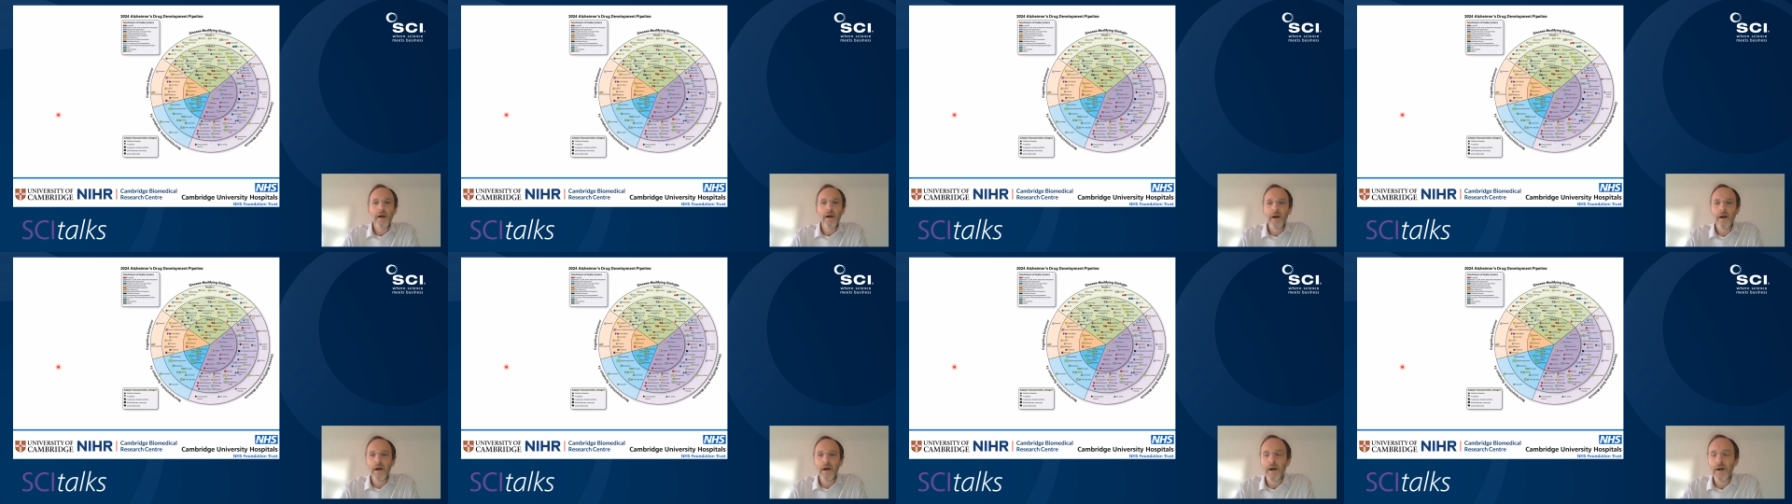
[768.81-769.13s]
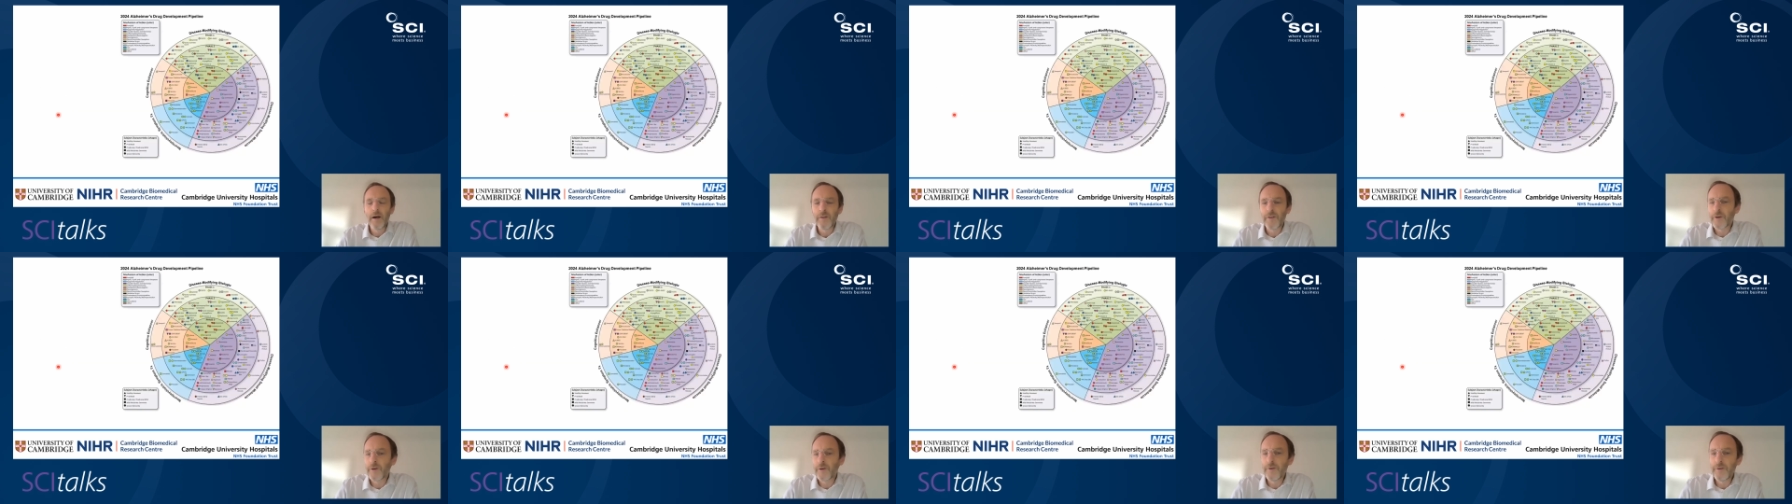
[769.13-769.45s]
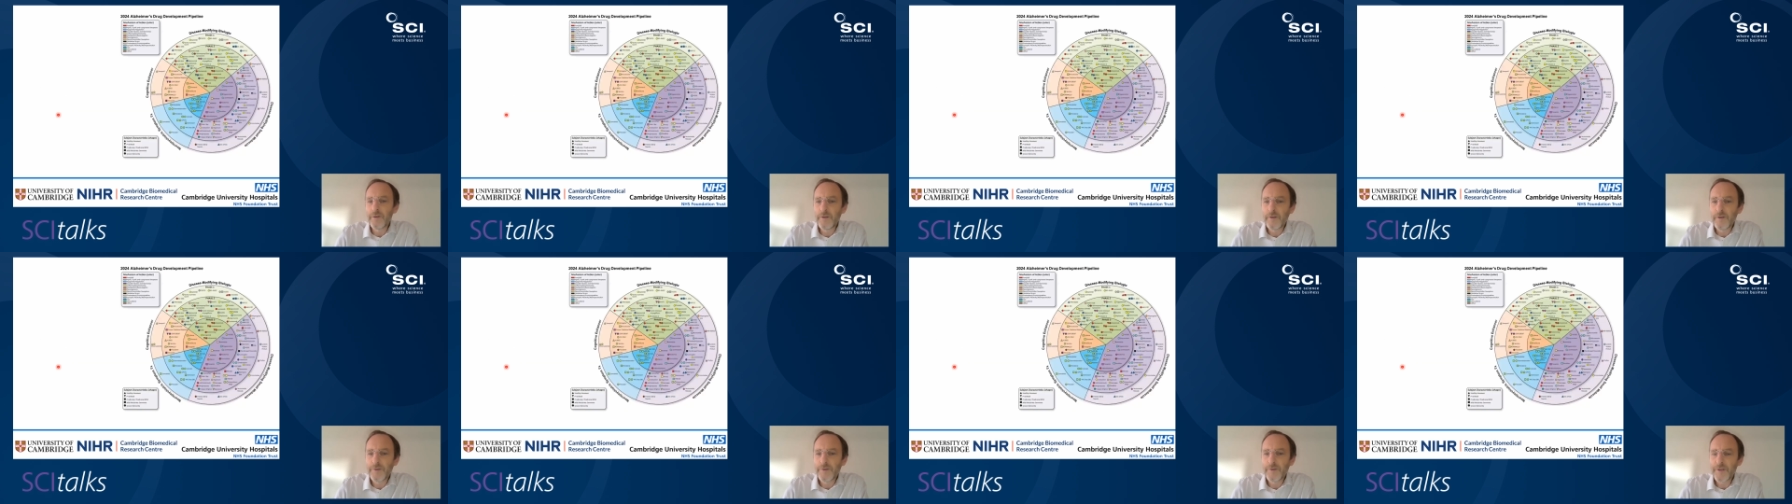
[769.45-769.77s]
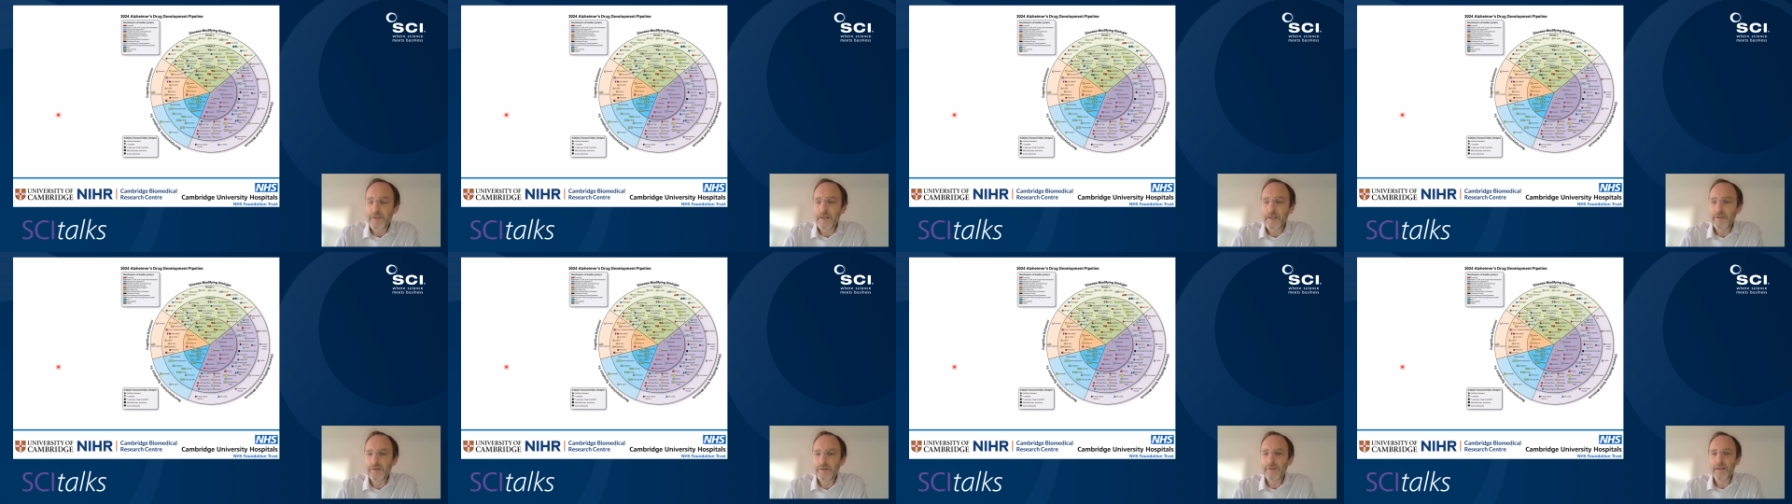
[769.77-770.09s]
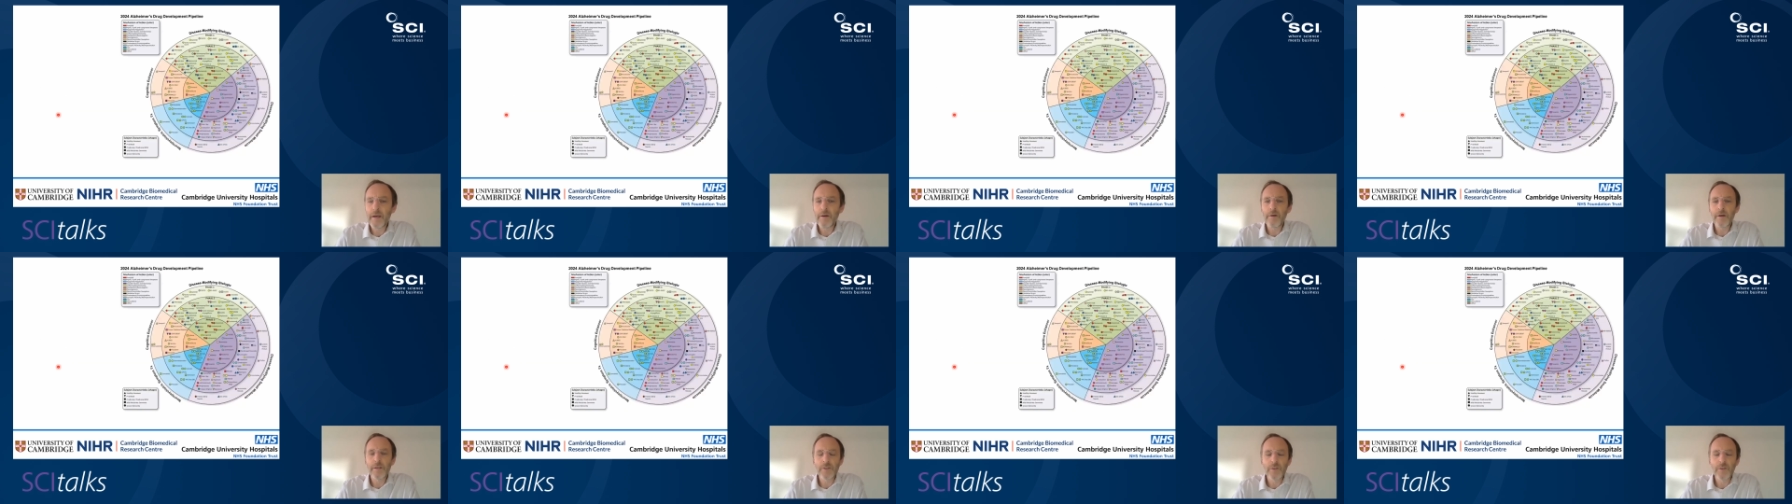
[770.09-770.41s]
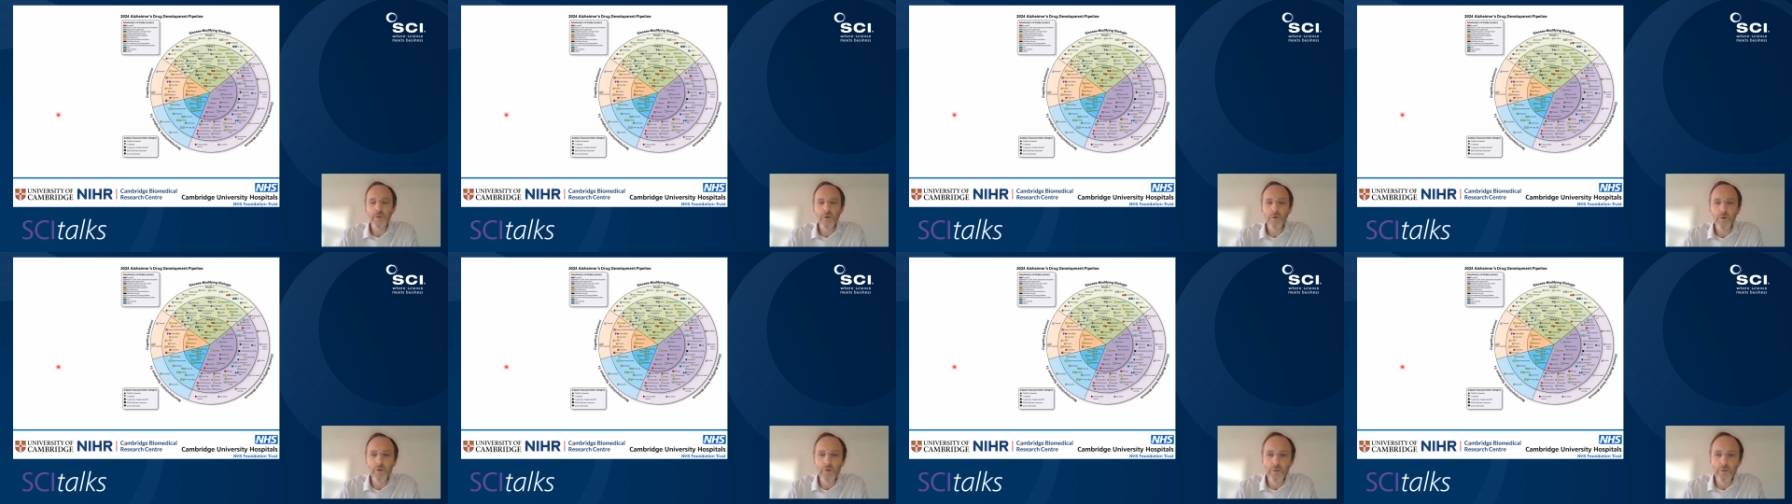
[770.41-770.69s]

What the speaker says: the good news is there is an